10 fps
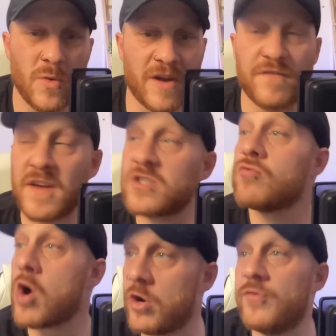You had
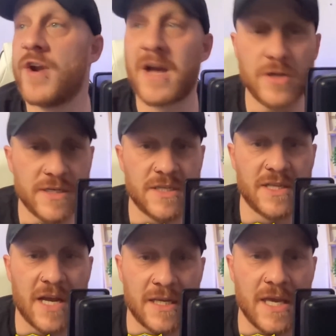Victor Orta and Angus
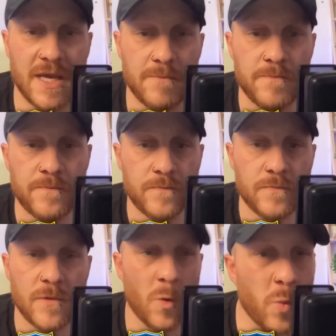at that game.
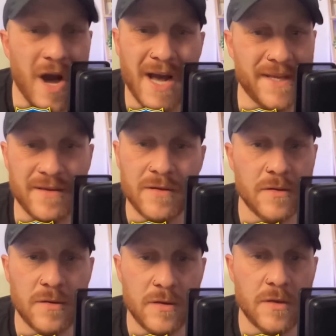Why?
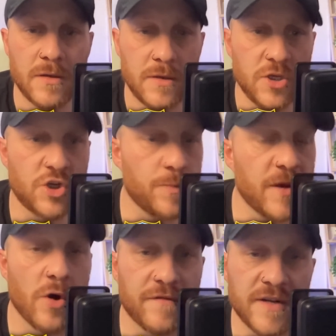You should
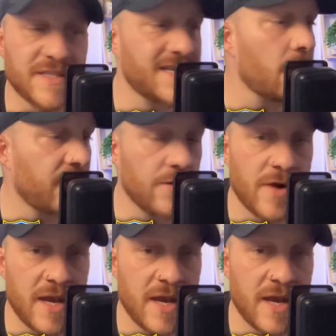be over in Saudi